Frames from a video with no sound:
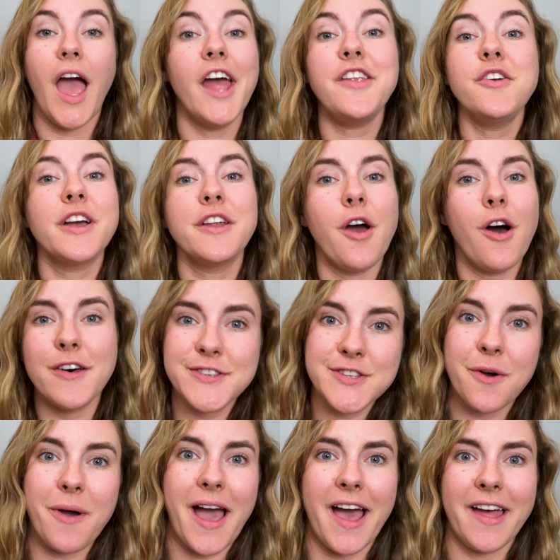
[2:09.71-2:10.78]
And you can
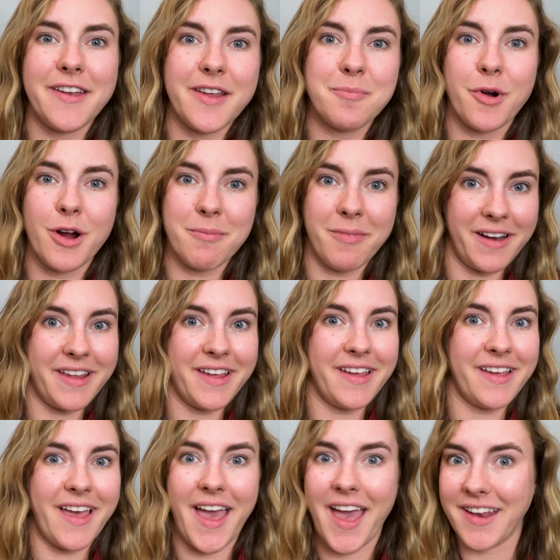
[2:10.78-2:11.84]
also add in more
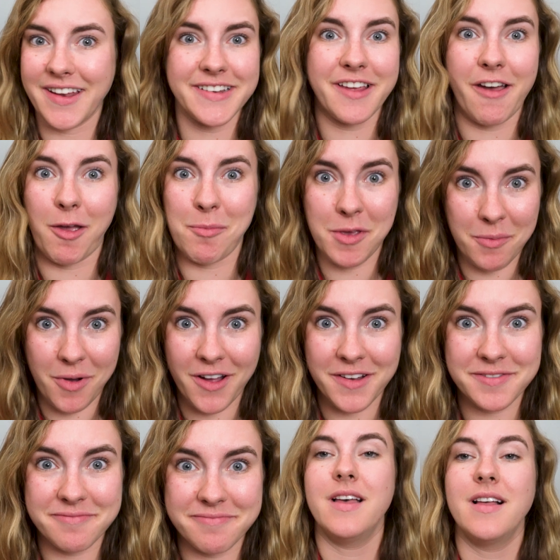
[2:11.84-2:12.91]
money anytime you
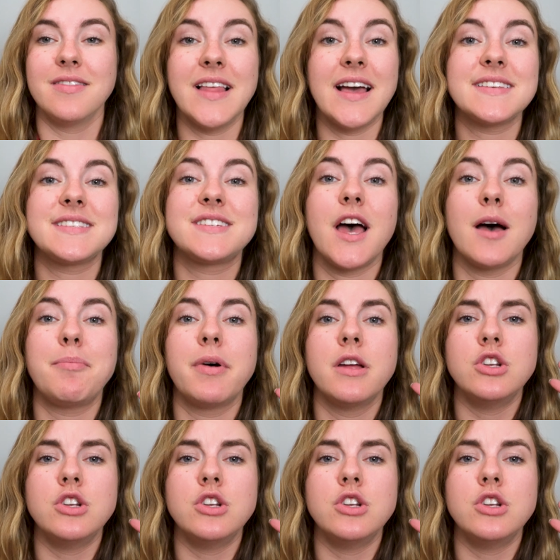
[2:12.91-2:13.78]
want. Last up,